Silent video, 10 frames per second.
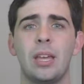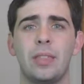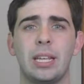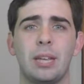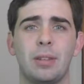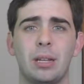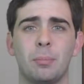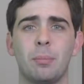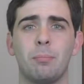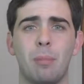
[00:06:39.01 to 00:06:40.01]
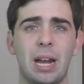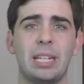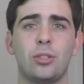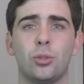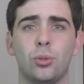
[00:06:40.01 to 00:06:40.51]
They're giving them
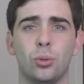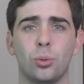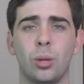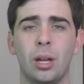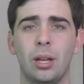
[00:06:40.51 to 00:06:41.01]
money to do